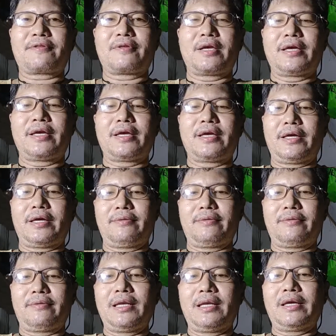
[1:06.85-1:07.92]
in
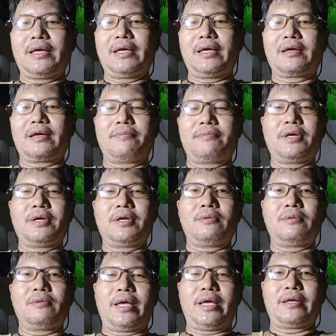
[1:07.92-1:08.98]
building a Bikol
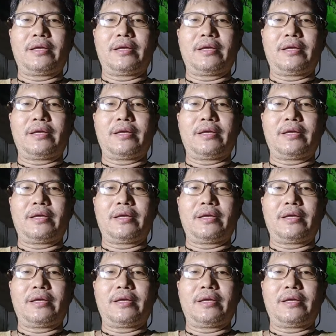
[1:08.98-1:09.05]
blade.